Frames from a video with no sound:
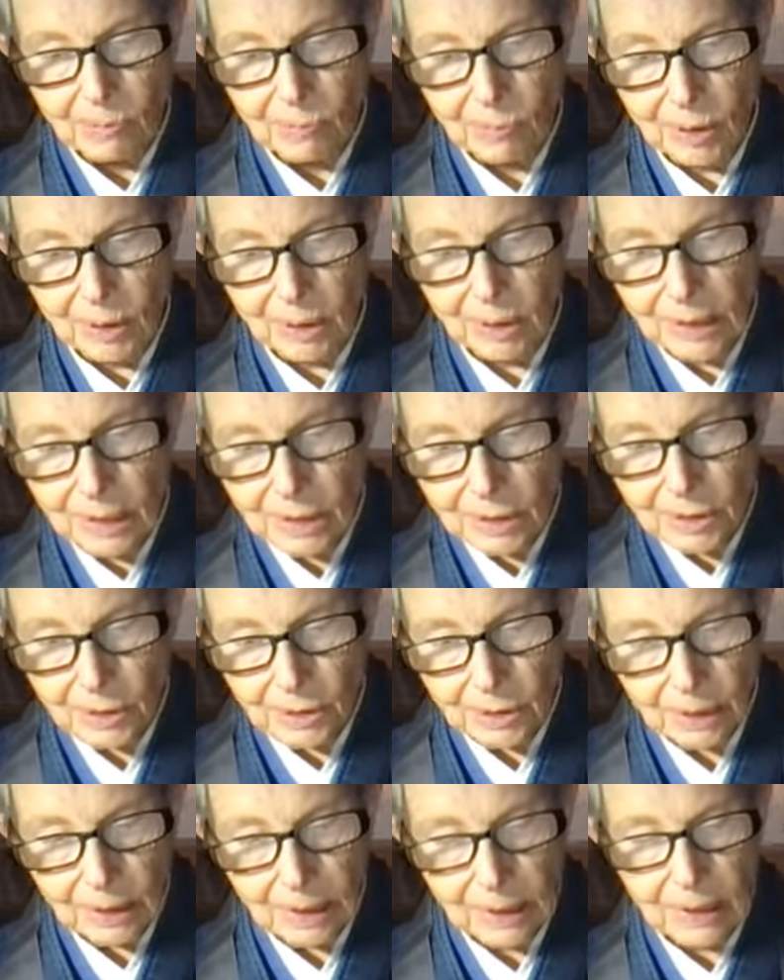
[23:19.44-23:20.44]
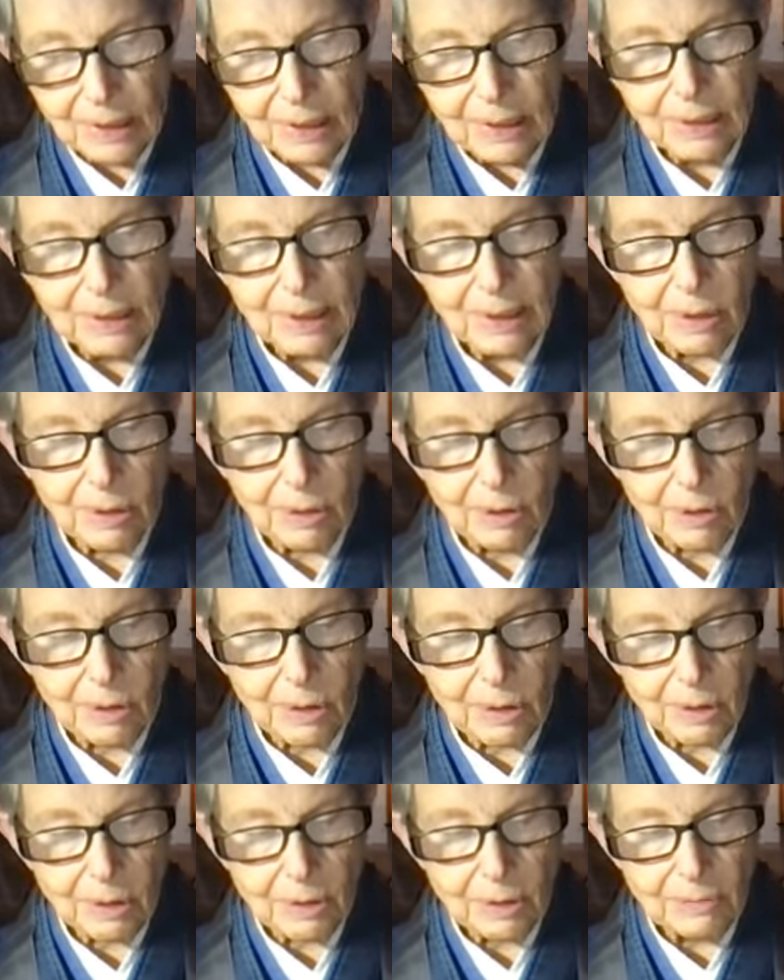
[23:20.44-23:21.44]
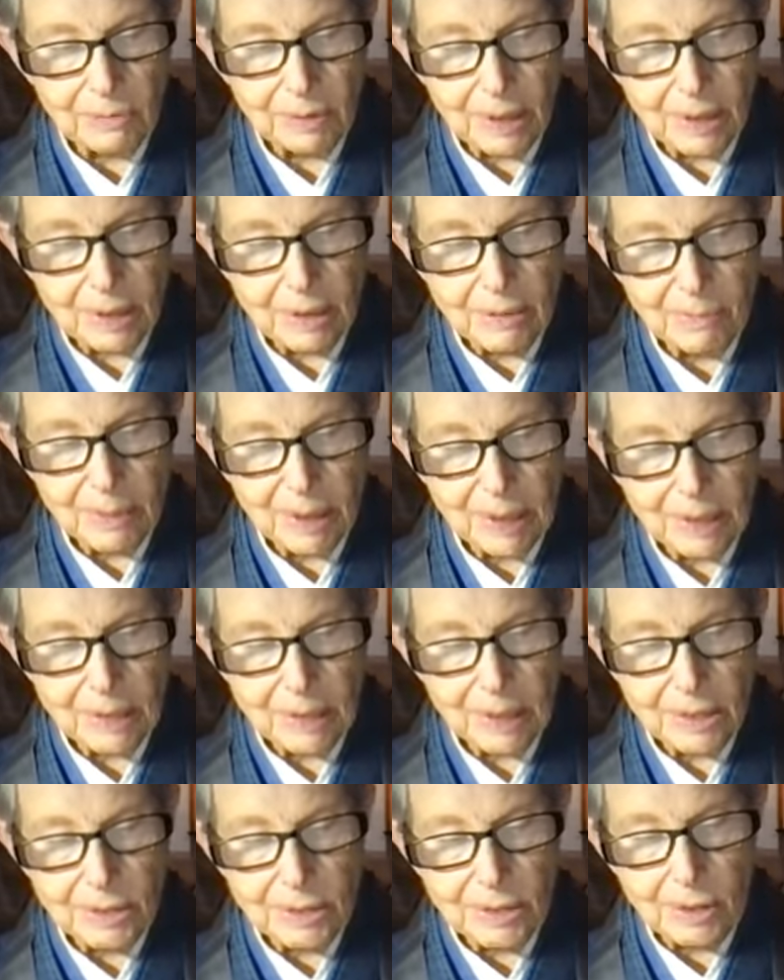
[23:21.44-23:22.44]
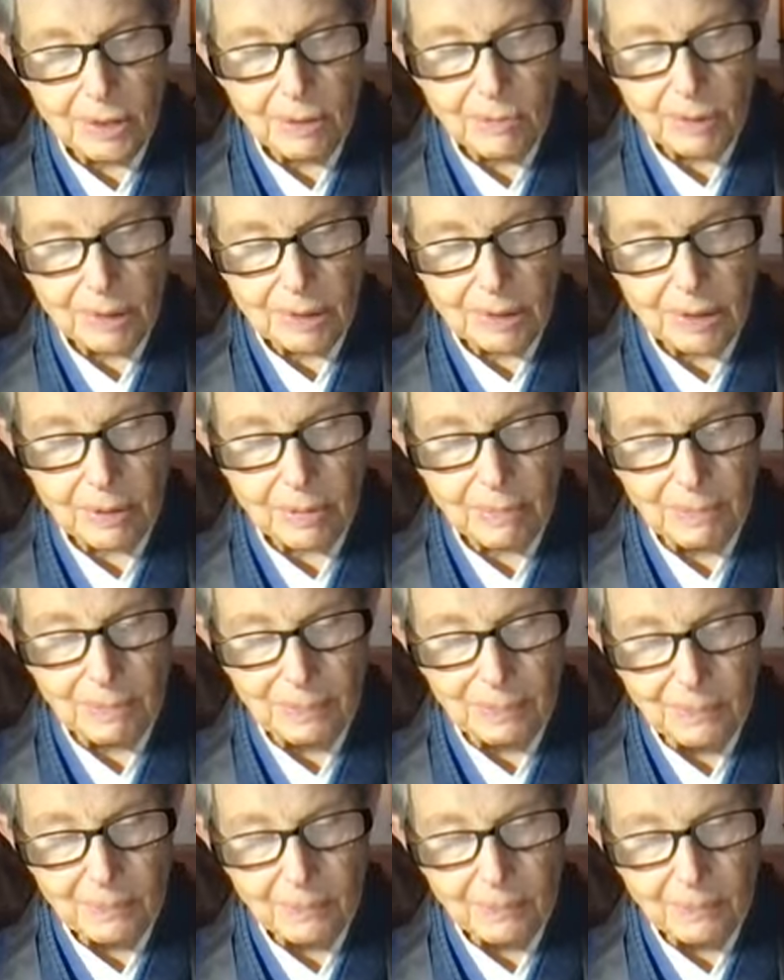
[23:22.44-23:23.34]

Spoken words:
while internally, they all cultivated meditation and wisdom.